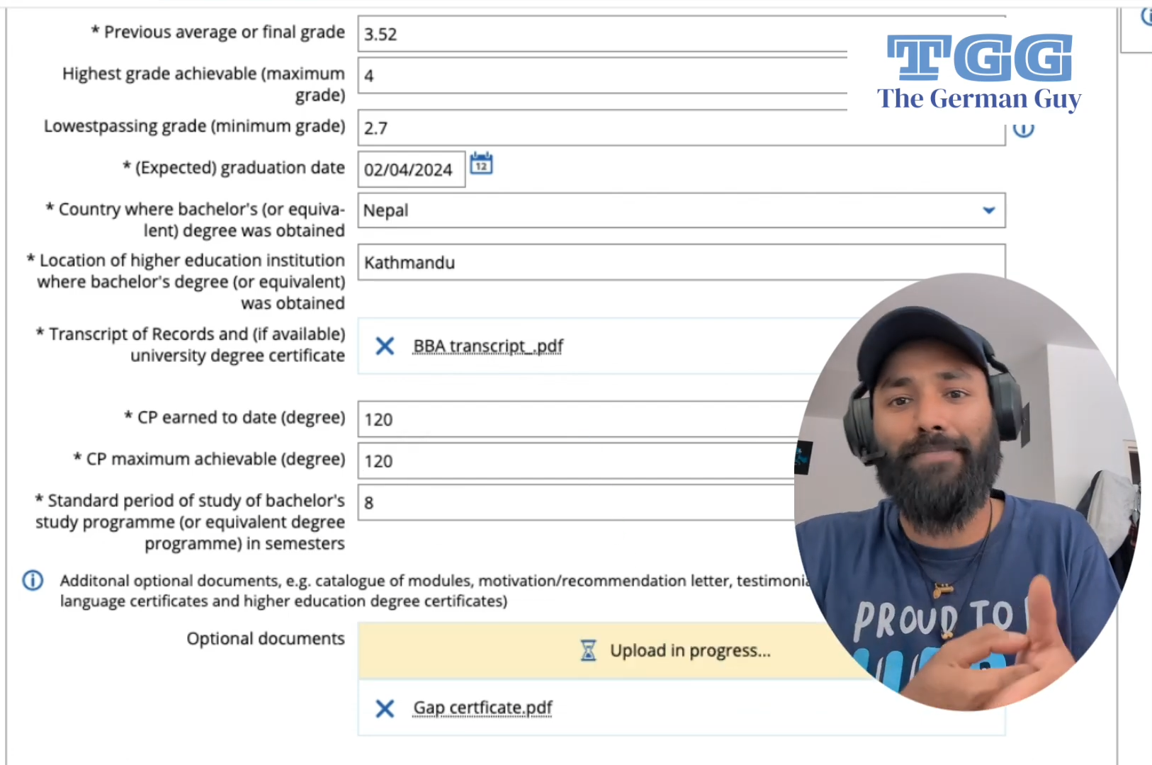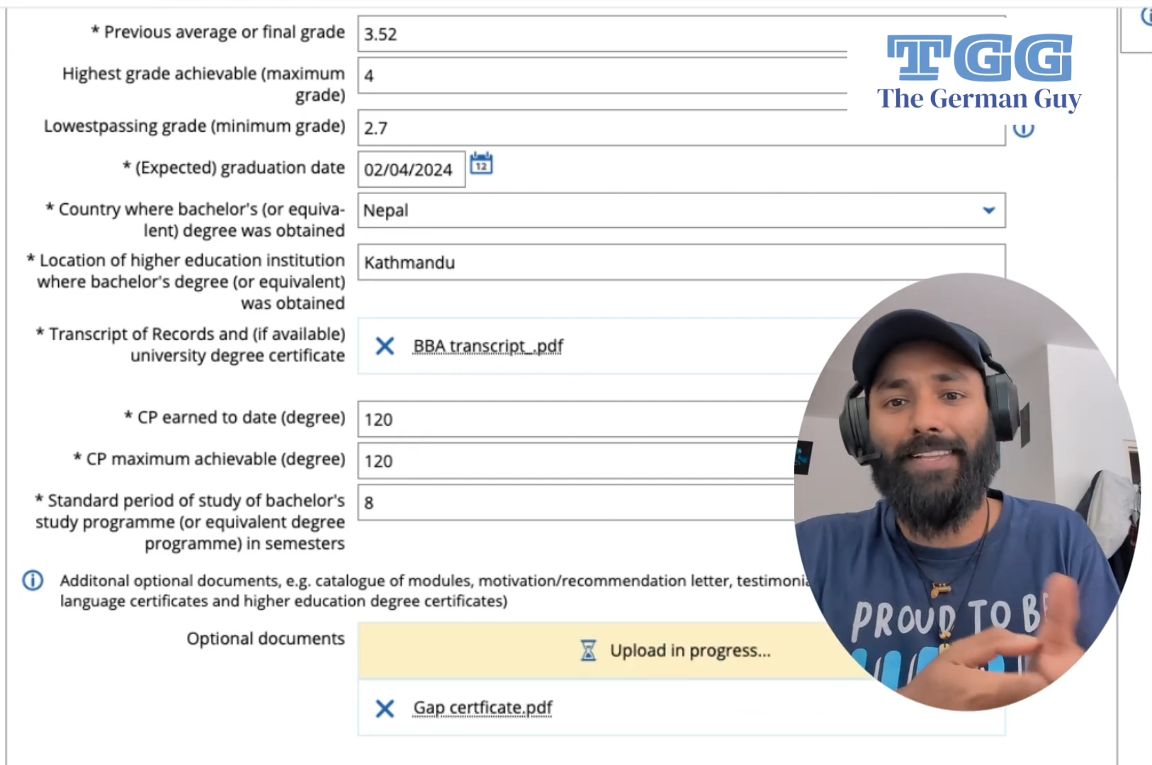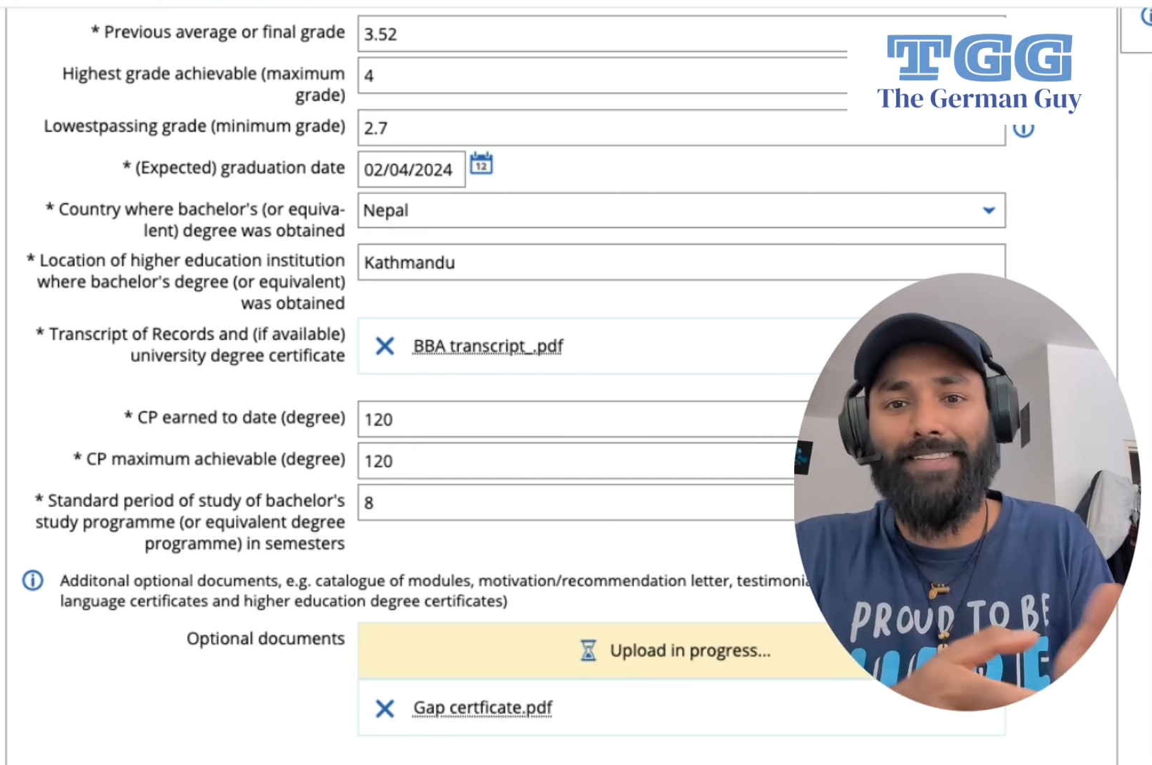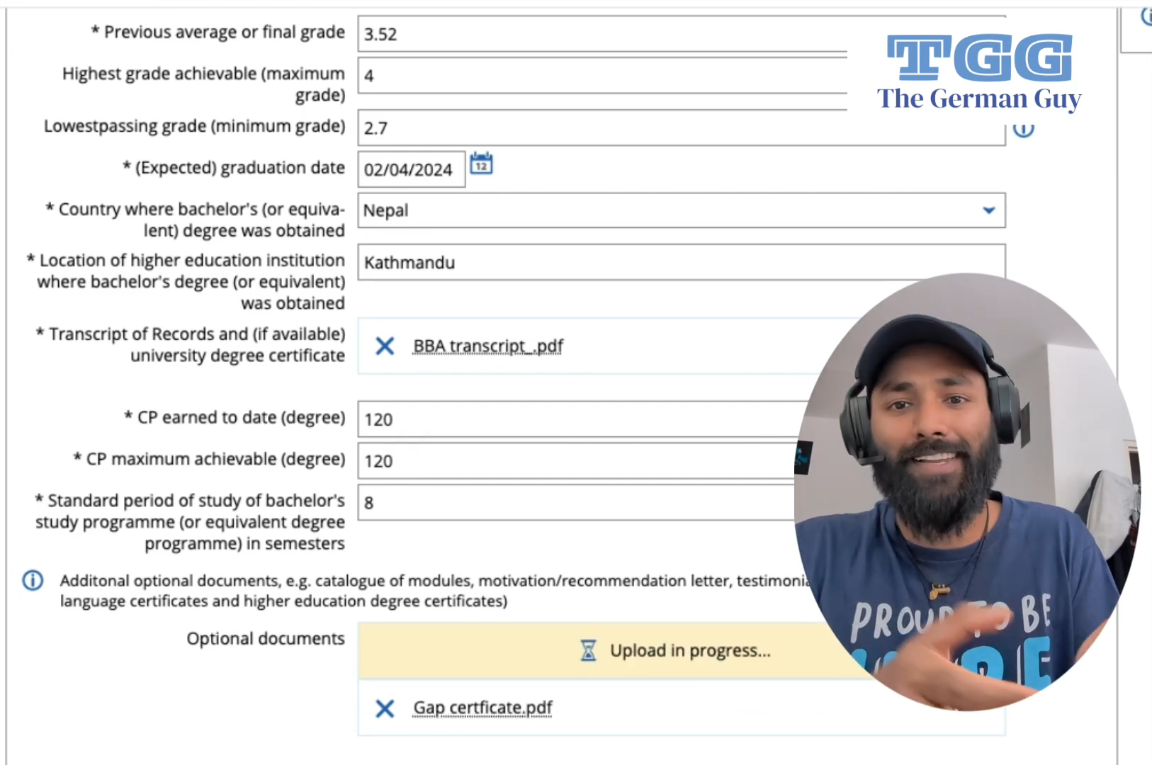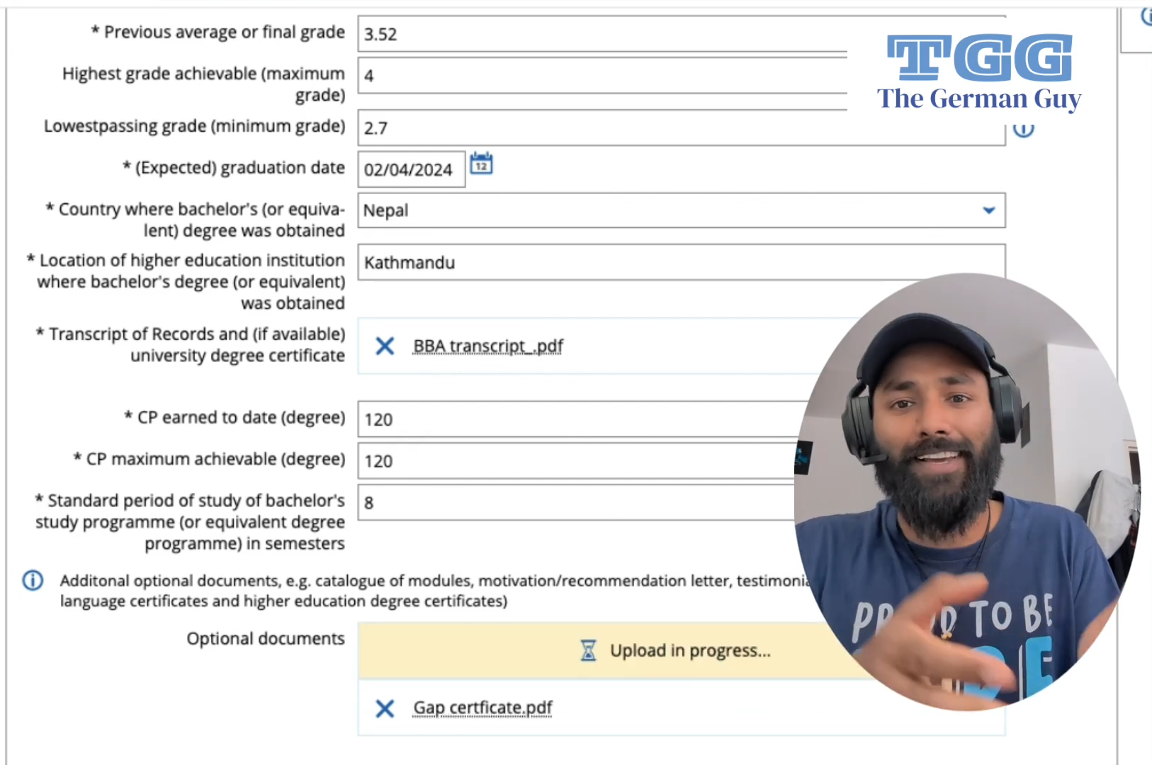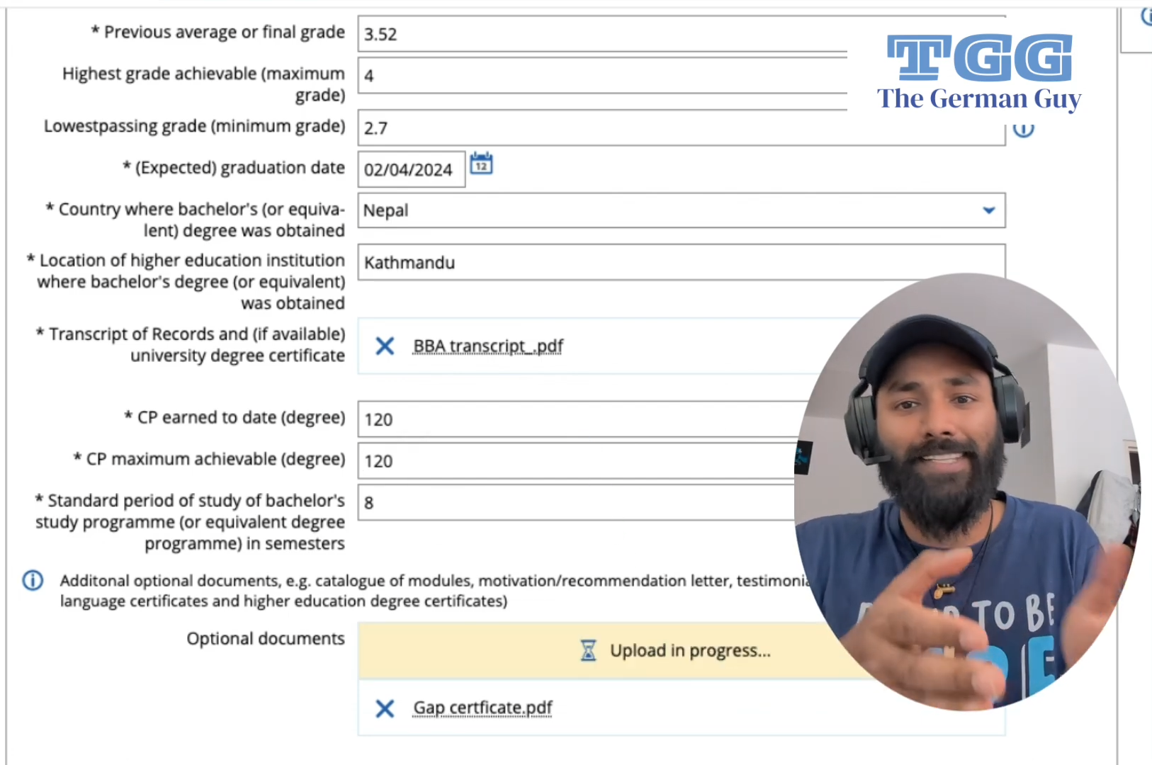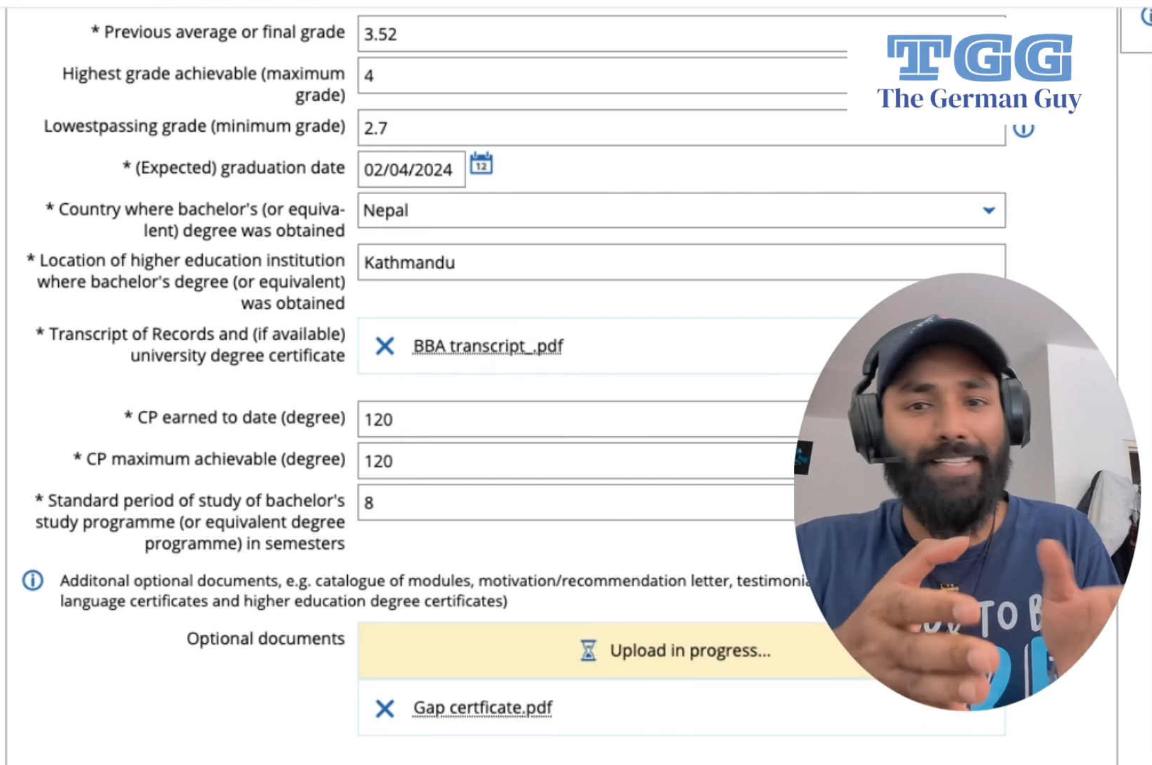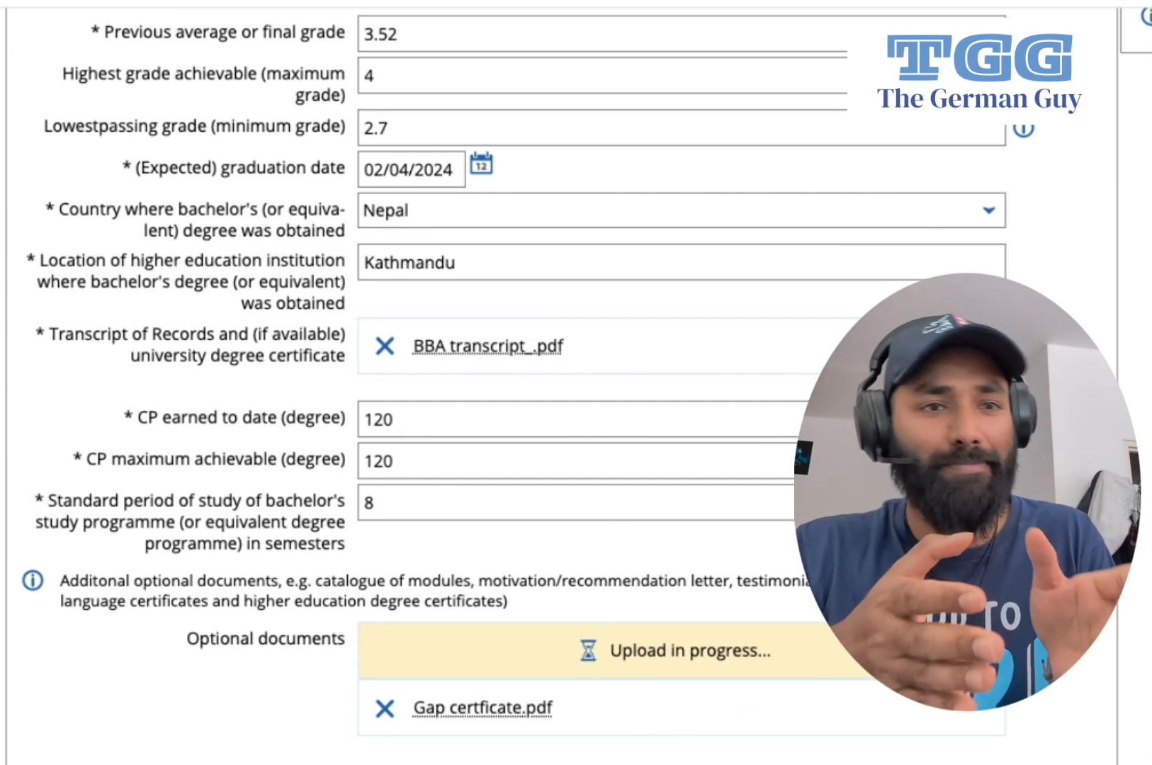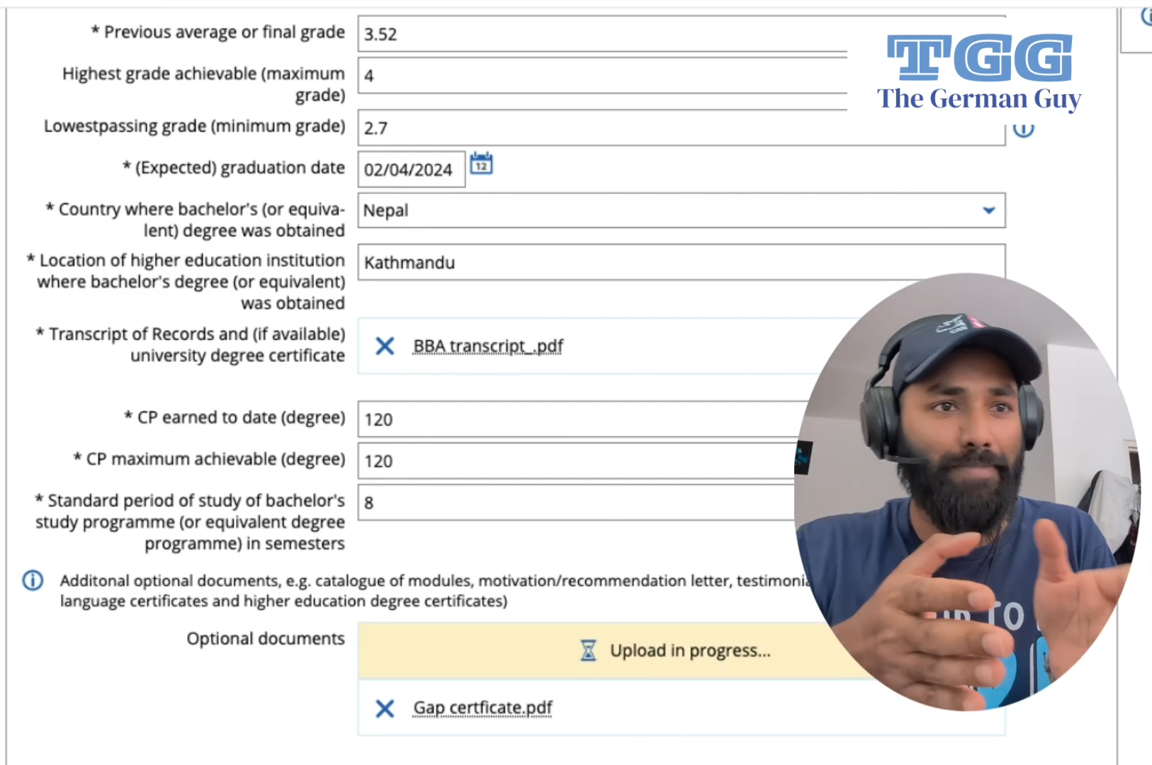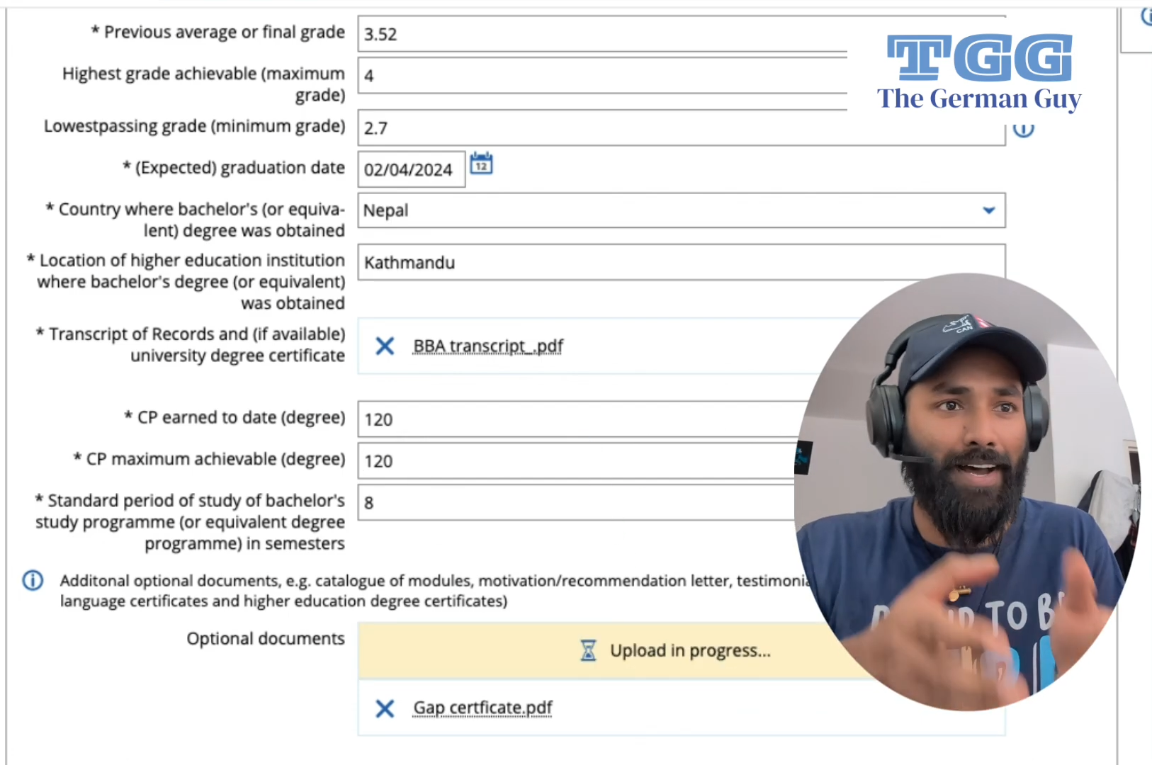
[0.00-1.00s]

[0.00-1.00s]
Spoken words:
mentioned like the